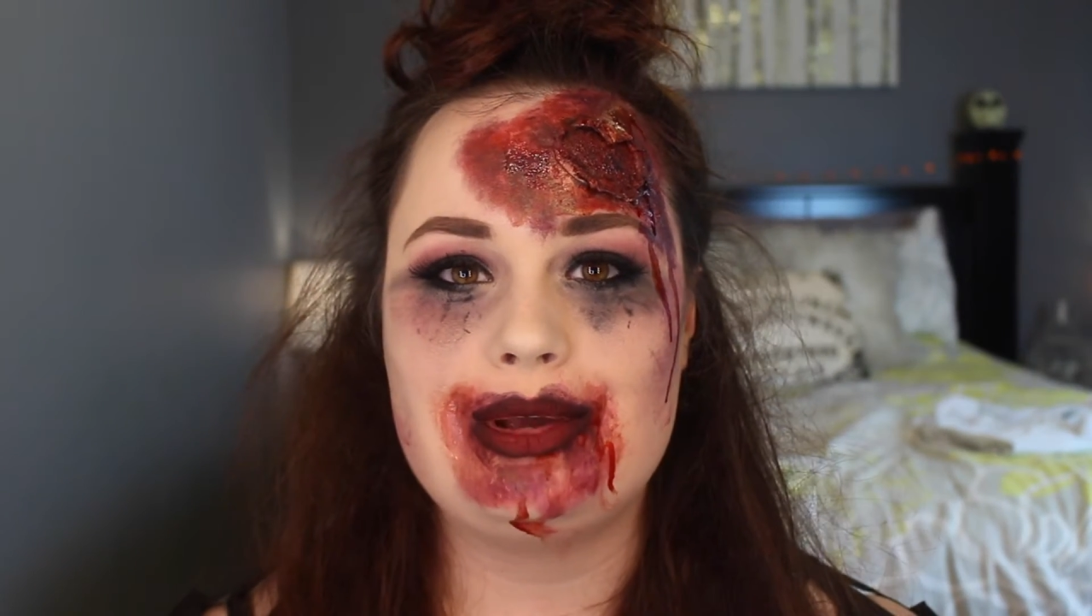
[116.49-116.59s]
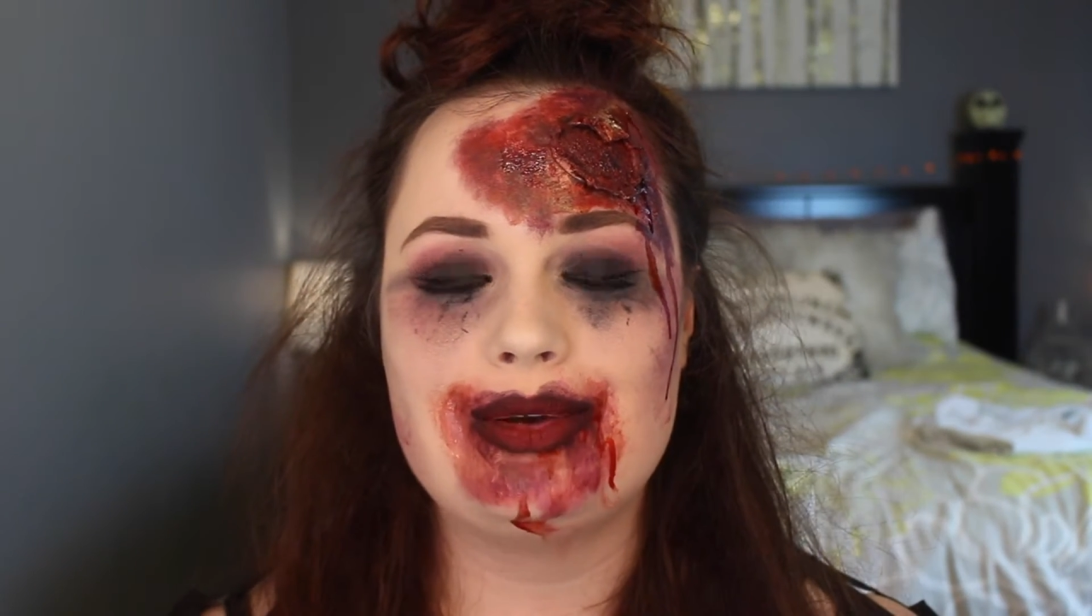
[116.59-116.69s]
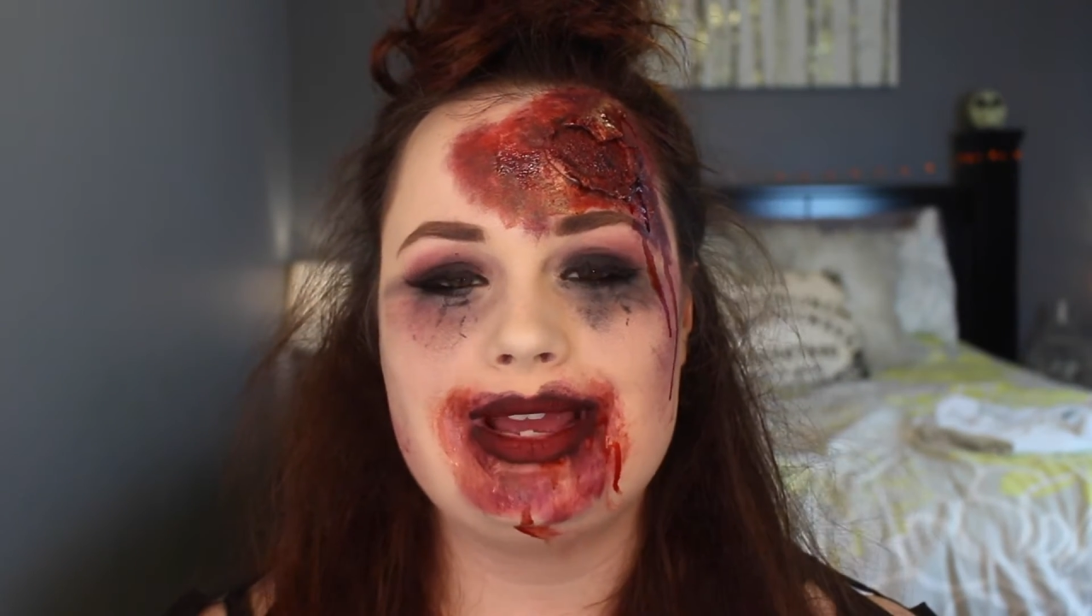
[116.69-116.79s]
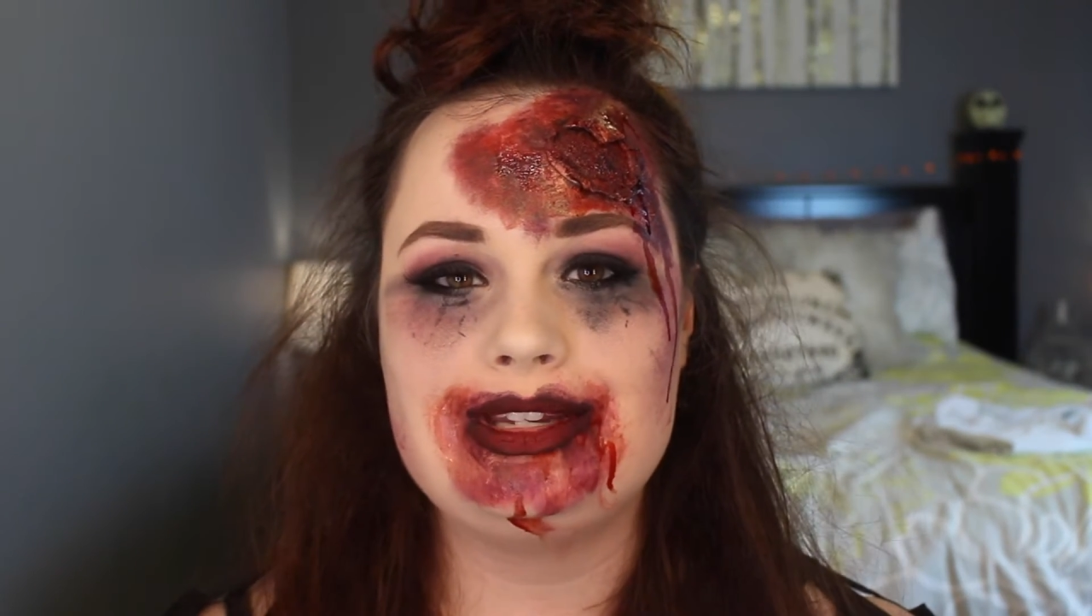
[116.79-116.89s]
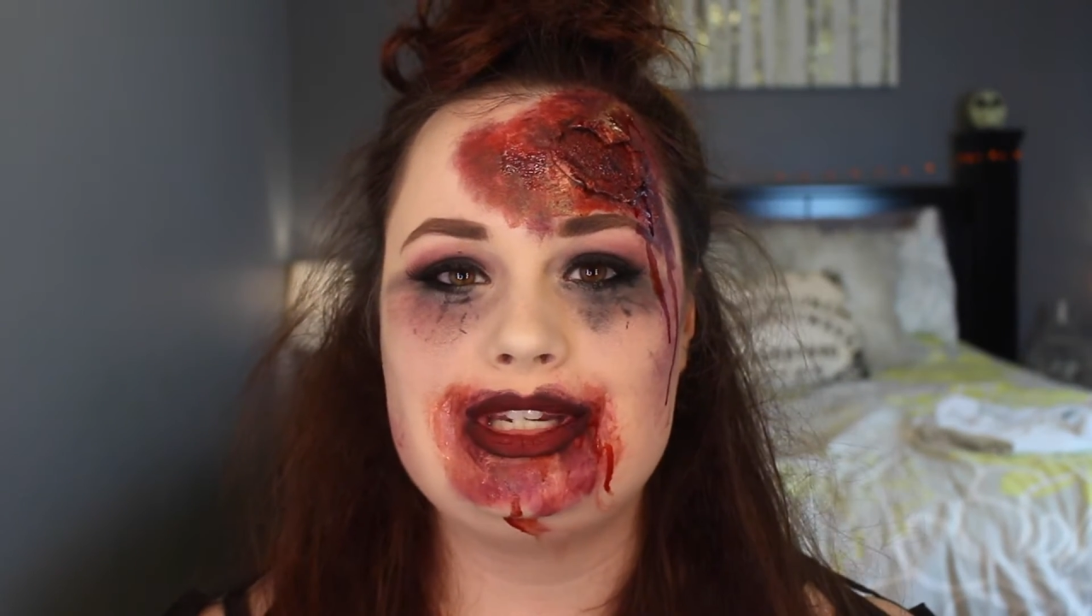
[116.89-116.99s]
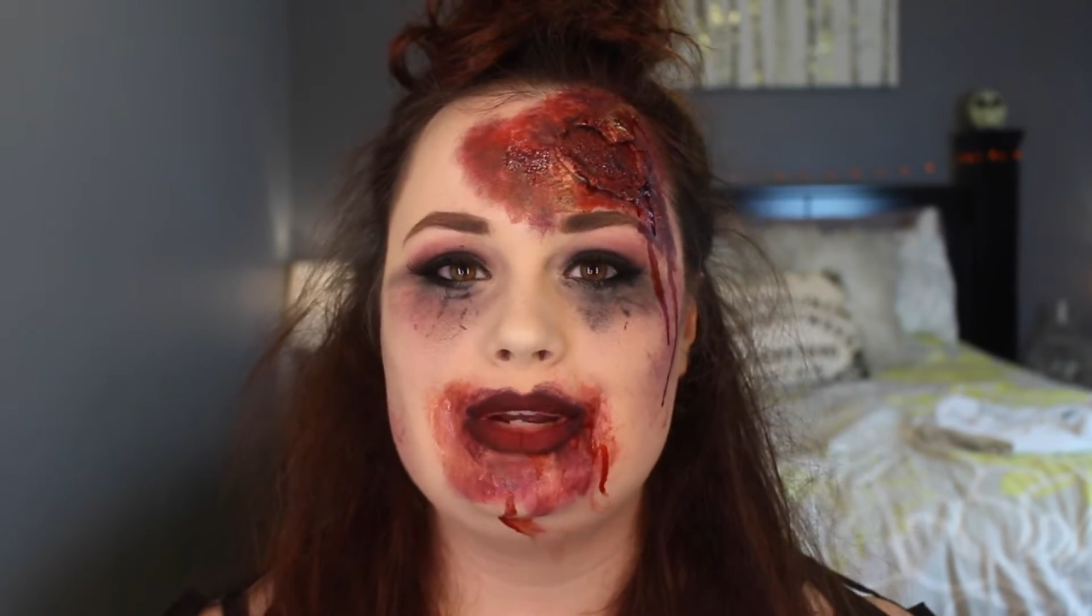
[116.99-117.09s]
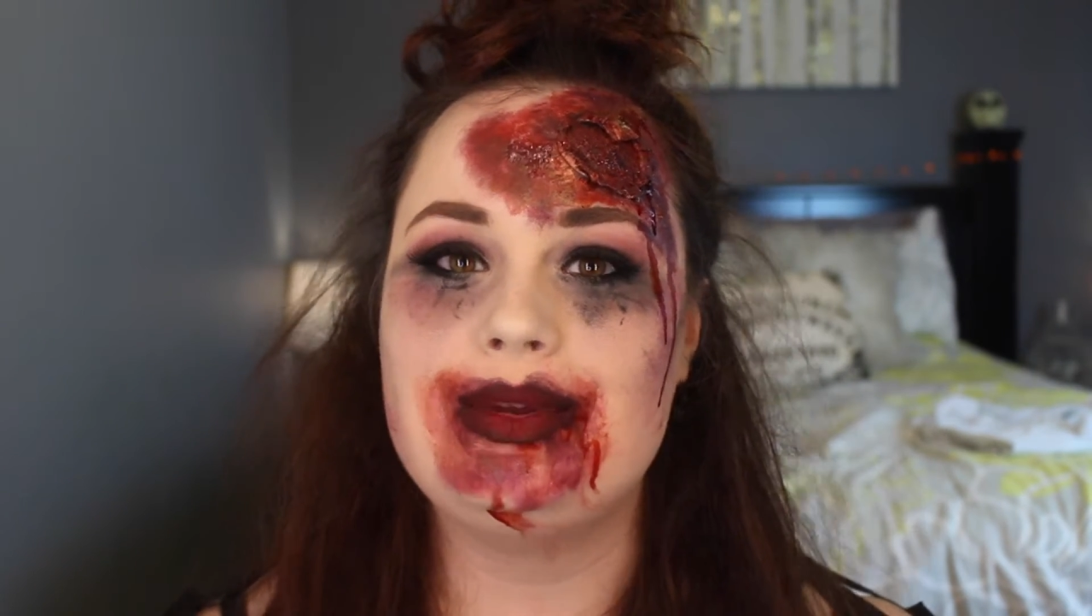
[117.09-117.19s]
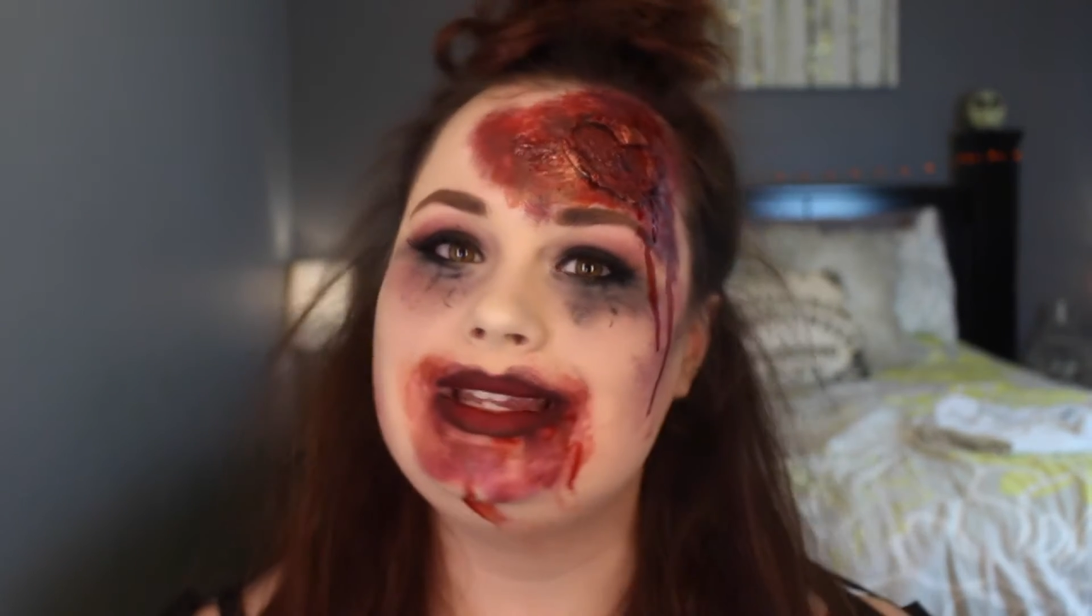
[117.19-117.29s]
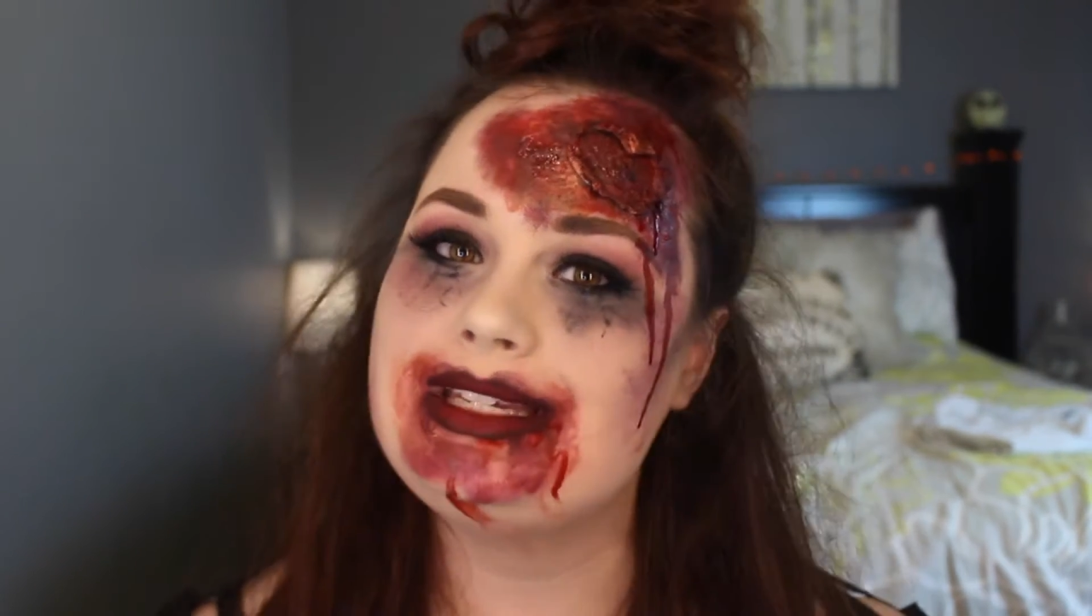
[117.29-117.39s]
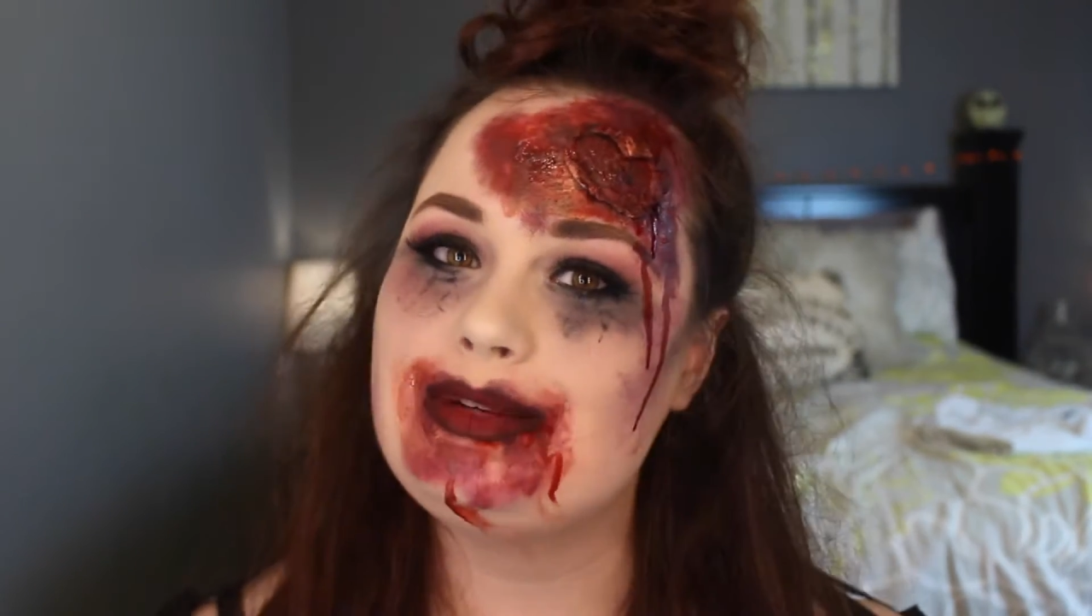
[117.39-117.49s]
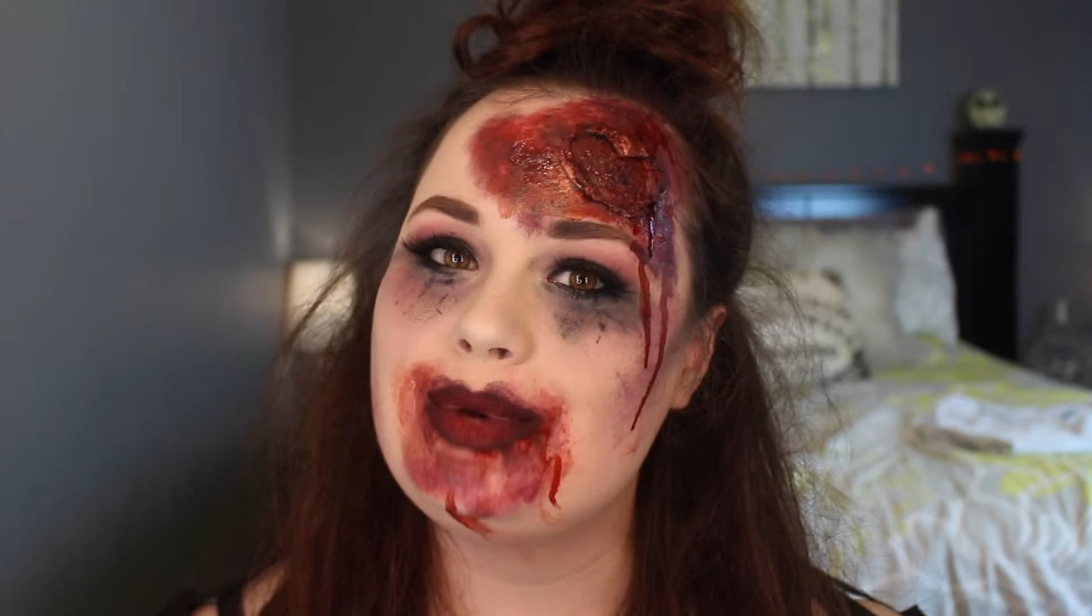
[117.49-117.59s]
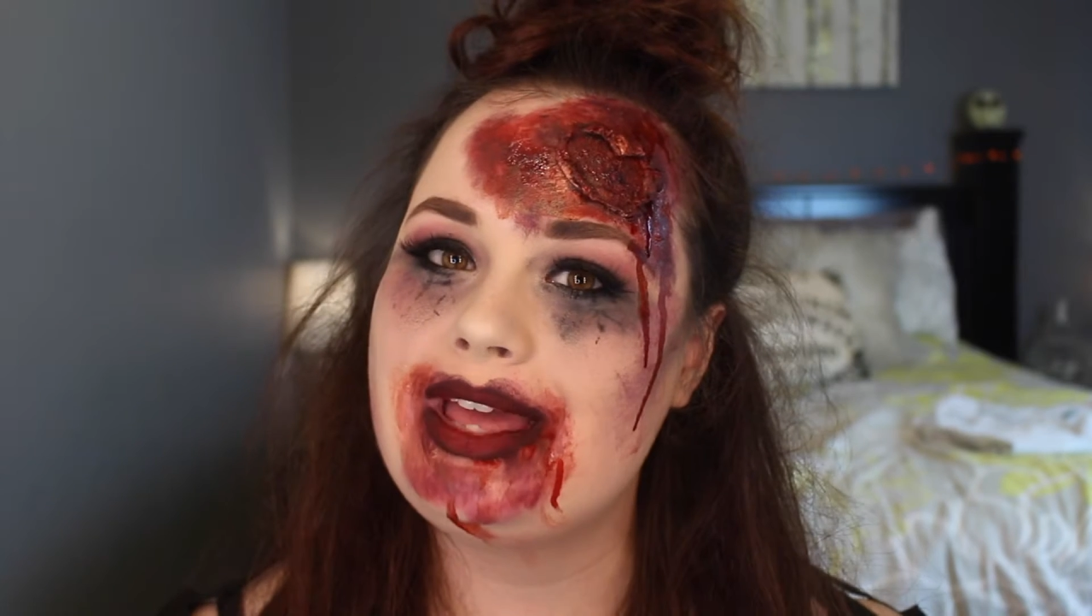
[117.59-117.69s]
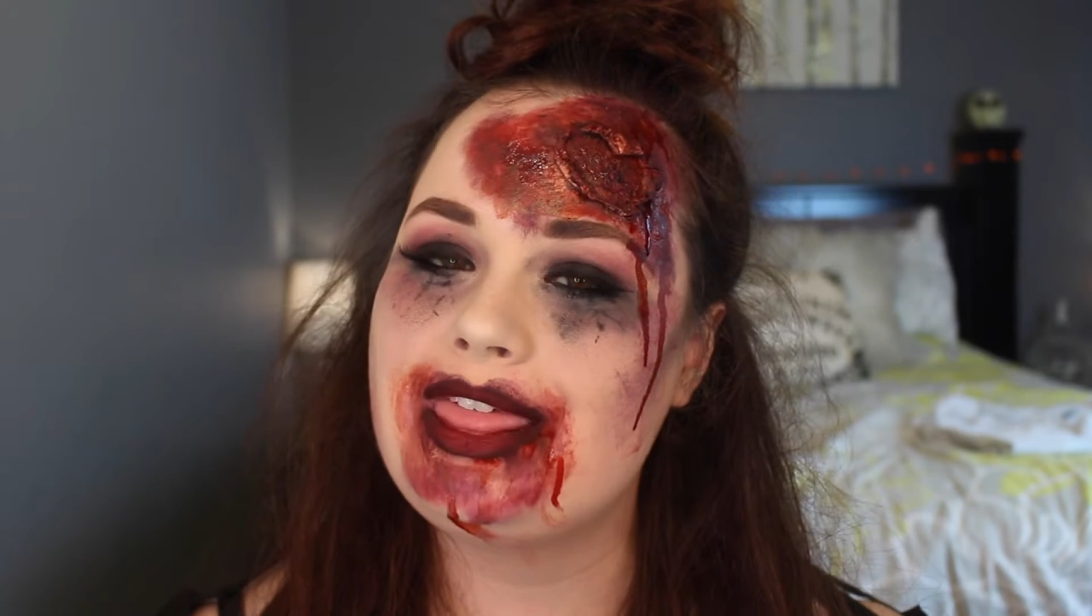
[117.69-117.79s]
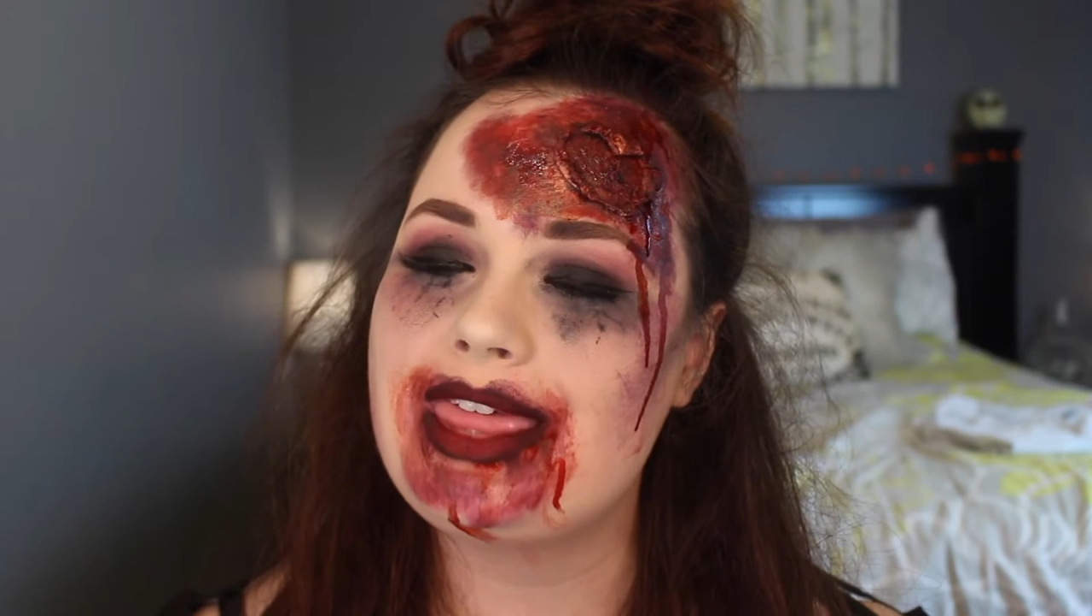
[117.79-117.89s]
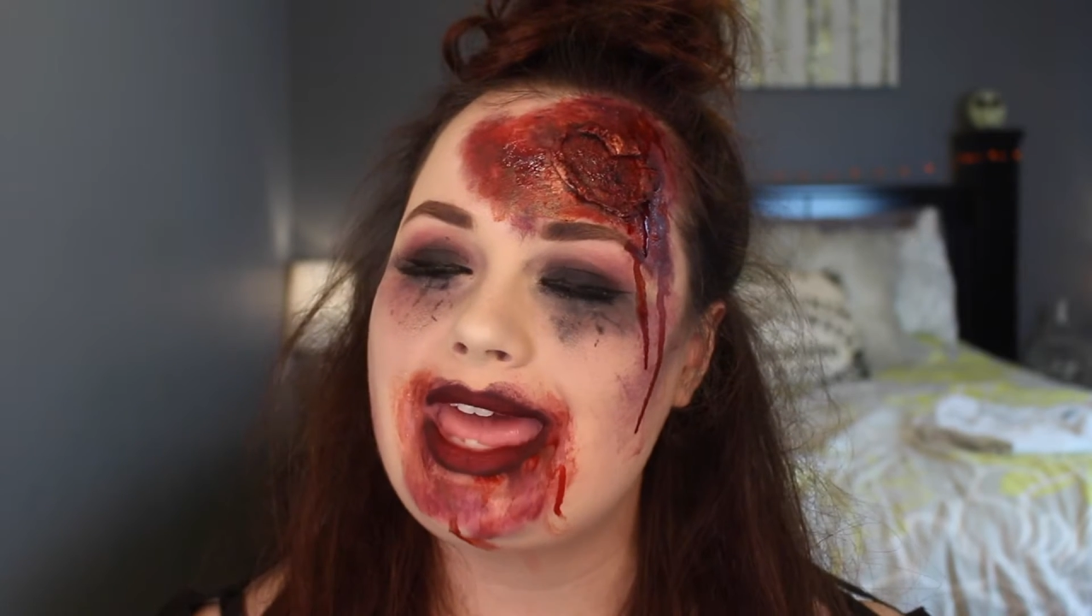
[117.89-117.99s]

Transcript: great to end it with,